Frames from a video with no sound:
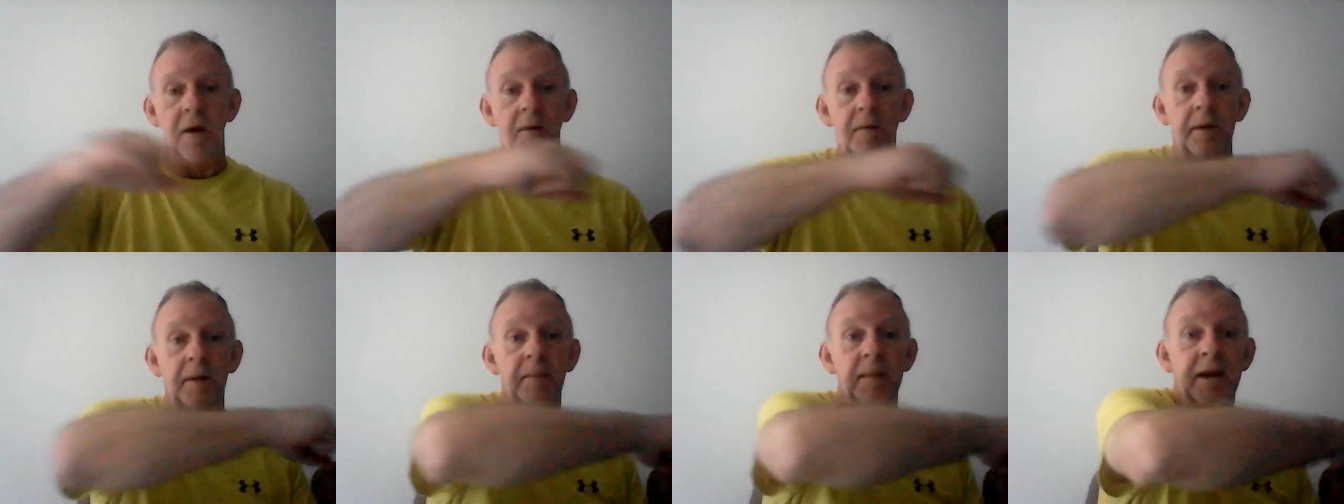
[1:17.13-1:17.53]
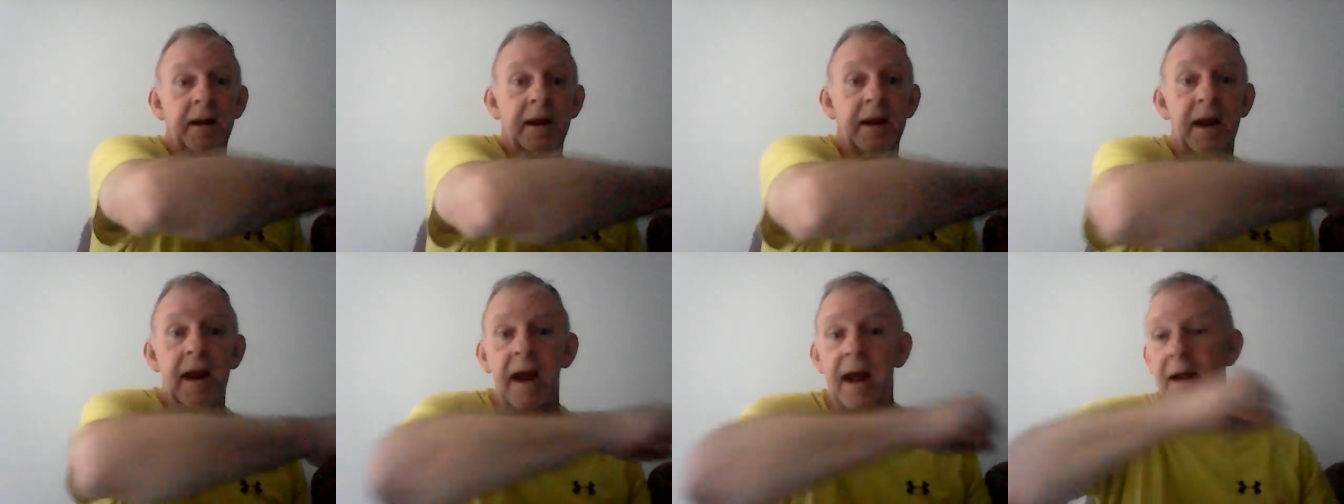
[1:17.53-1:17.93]
on him, and
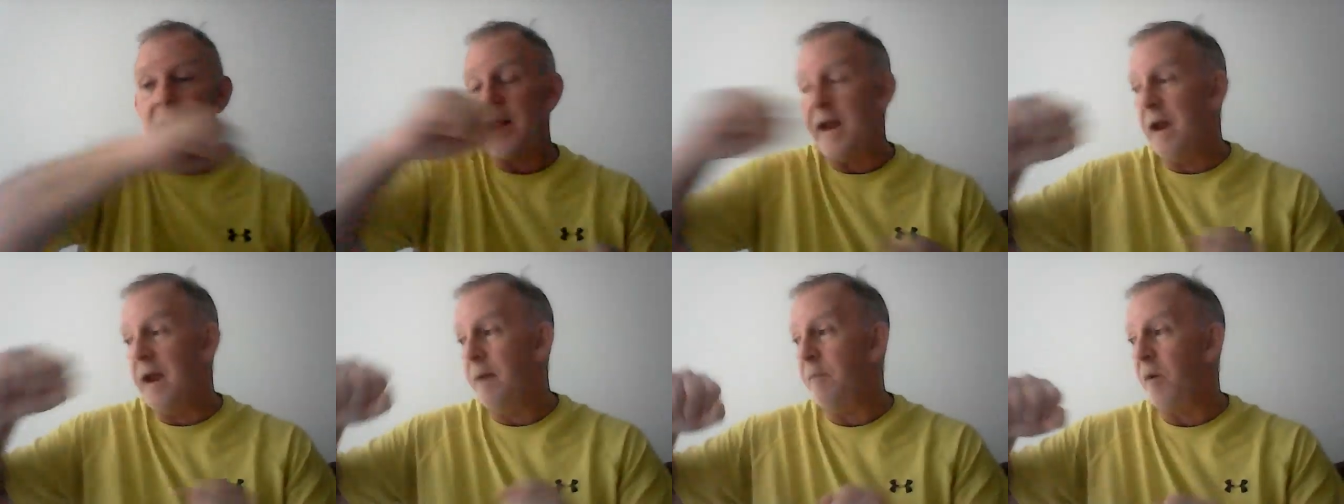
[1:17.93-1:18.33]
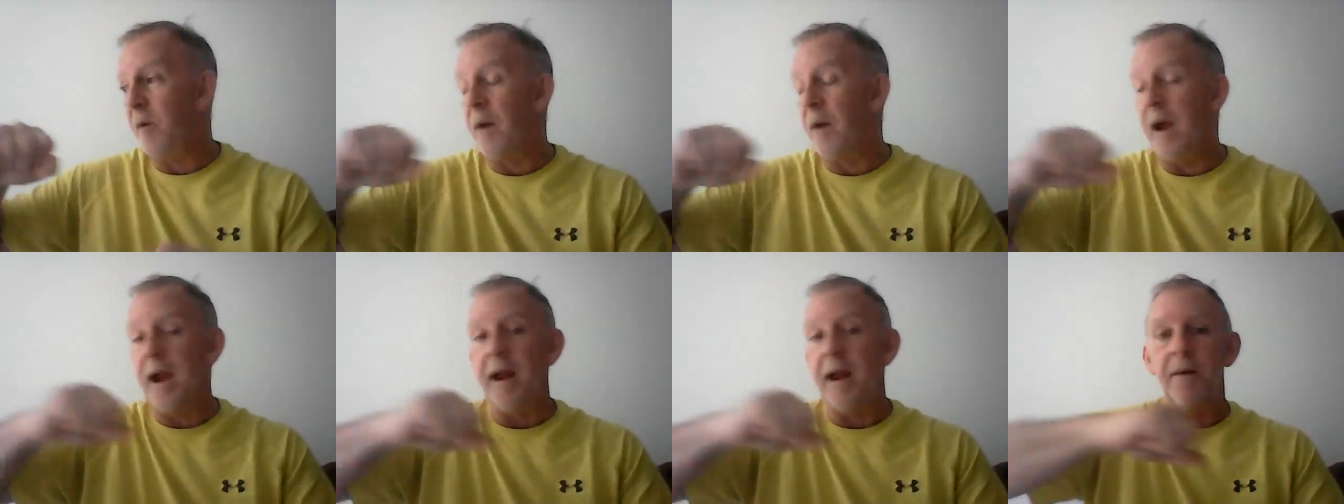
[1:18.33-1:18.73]
the guy came
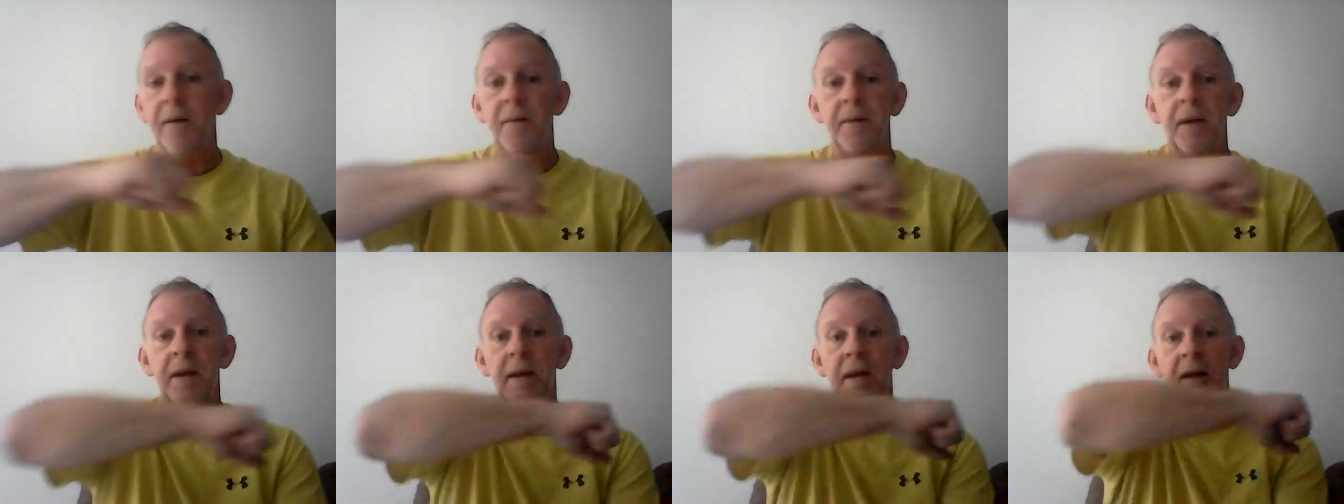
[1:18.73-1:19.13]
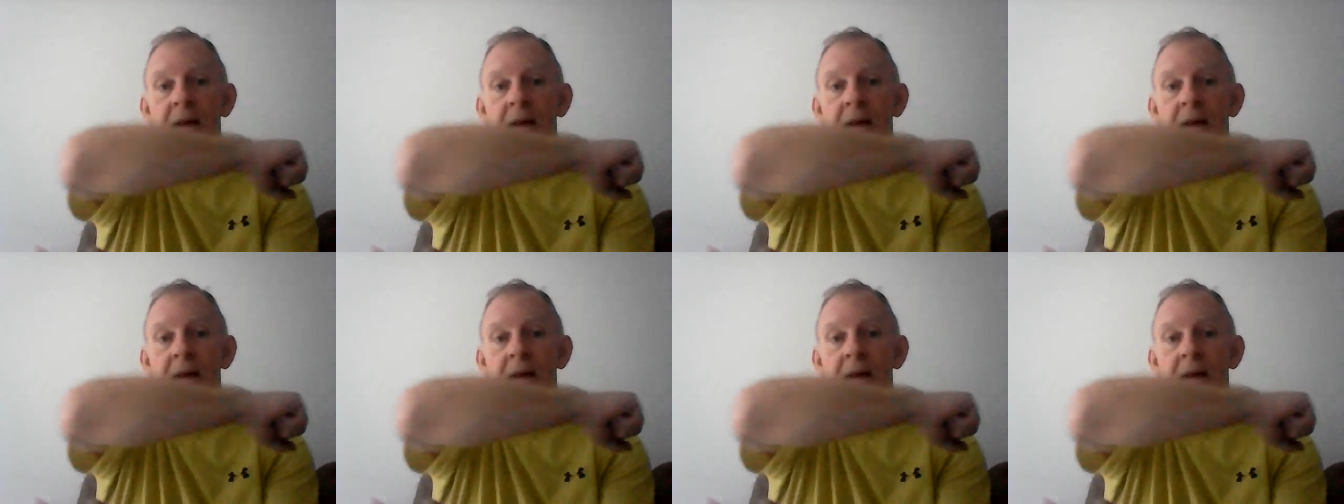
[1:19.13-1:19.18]
around